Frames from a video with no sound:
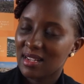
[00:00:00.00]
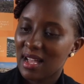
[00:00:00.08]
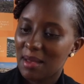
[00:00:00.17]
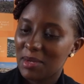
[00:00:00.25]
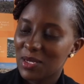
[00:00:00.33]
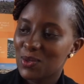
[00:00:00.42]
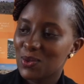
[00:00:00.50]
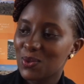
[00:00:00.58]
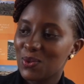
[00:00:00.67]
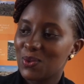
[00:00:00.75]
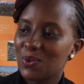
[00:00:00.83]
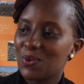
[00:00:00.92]
coming
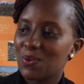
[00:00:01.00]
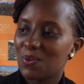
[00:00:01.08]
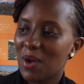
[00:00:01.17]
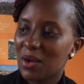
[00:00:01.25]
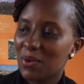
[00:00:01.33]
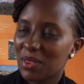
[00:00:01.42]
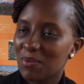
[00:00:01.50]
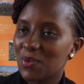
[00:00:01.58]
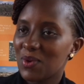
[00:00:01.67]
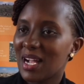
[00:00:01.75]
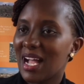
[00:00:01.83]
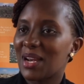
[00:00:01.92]
to work with
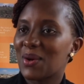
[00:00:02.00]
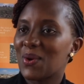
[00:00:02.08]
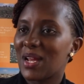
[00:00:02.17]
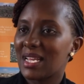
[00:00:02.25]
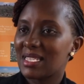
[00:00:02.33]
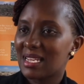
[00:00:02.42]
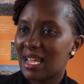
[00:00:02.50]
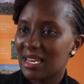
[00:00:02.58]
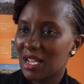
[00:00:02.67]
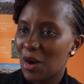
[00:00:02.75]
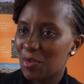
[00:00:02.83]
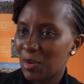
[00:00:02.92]
Muungano,
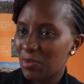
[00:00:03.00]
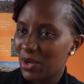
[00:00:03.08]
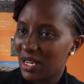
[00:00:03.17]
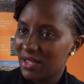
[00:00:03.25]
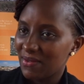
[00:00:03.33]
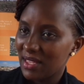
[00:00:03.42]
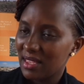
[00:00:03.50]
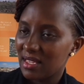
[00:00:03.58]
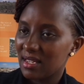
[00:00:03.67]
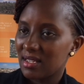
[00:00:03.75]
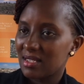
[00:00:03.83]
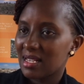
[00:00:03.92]
understanding how people live in
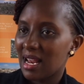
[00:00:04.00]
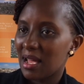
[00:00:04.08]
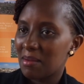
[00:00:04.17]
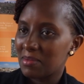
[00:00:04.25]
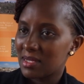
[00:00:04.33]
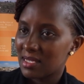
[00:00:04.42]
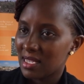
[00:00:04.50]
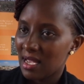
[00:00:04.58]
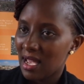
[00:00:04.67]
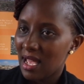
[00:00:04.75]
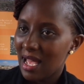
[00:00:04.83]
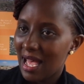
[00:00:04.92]
the slums,
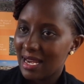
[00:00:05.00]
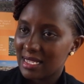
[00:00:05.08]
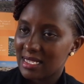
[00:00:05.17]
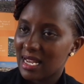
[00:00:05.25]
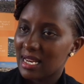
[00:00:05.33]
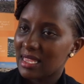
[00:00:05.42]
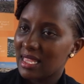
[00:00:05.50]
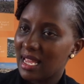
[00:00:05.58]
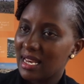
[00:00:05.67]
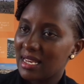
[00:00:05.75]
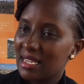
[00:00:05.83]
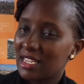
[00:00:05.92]
understanding
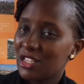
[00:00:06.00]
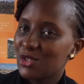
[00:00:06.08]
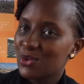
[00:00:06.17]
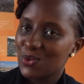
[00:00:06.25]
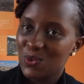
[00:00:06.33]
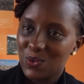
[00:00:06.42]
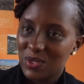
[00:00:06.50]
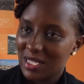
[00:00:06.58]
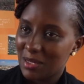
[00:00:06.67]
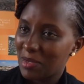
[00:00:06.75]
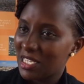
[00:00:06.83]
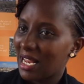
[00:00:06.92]
their issues,
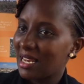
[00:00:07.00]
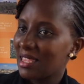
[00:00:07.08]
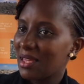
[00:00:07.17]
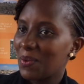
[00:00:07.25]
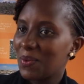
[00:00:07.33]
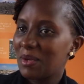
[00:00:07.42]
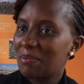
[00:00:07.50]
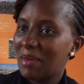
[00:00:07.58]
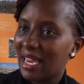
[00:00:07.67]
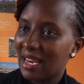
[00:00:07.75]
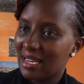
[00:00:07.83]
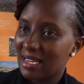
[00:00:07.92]
especially the
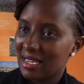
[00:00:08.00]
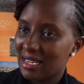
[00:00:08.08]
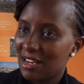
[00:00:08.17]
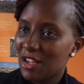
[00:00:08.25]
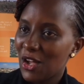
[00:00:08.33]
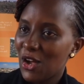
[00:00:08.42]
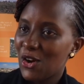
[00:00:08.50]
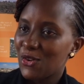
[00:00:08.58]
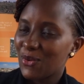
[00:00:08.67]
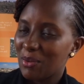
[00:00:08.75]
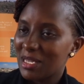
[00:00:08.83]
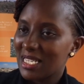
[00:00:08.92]
women,
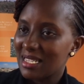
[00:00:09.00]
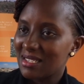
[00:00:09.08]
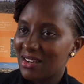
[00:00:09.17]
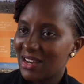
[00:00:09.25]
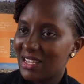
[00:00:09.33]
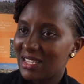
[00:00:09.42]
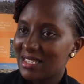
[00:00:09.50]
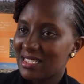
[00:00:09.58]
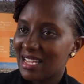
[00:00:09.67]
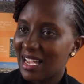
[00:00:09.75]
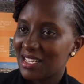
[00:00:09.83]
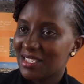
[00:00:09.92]
for me it has really
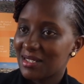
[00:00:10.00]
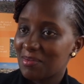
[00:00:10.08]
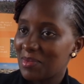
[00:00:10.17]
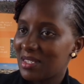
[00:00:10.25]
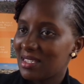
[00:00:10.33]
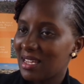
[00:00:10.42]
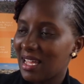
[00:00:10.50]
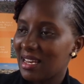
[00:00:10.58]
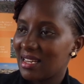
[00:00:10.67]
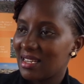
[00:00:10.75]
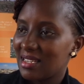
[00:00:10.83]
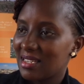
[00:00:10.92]
touched me.
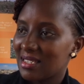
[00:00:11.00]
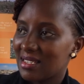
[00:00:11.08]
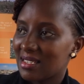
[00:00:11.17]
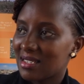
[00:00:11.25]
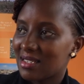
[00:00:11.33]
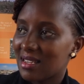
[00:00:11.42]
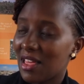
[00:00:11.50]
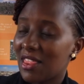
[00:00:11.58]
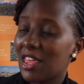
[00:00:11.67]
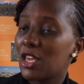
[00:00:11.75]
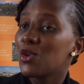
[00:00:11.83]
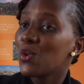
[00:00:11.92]
And
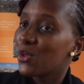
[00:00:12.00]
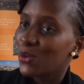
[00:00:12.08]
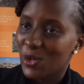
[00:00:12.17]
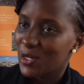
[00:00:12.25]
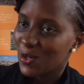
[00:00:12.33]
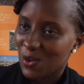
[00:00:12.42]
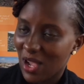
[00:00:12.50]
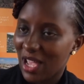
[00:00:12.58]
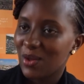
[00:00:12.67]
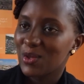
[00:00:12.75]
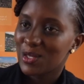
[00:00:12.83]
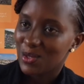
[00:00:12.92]
the youth also,
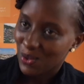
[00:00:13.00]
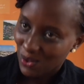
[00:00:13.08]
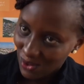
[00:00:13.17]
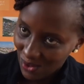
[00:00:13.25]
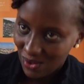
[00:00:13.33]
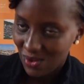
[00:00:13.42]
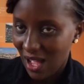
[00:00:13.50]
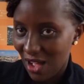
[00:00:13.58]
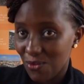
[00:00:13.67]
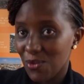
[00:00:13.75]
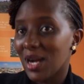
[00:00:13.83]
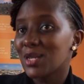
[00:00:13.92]
I also
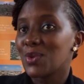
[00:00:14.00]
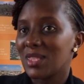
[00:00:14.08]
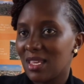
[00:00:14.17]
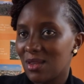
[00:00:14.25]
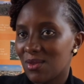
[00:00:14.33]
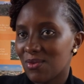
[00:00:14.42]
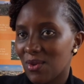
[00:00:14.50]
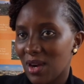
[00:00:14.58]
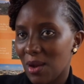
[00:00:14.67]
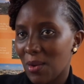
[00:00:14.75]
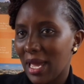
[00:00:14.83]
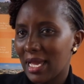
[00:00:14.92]
have worked with the youth for
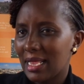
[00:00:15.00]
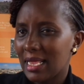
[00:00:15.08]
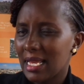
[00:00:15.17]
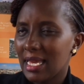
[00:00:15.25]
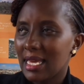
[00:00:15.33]
a while,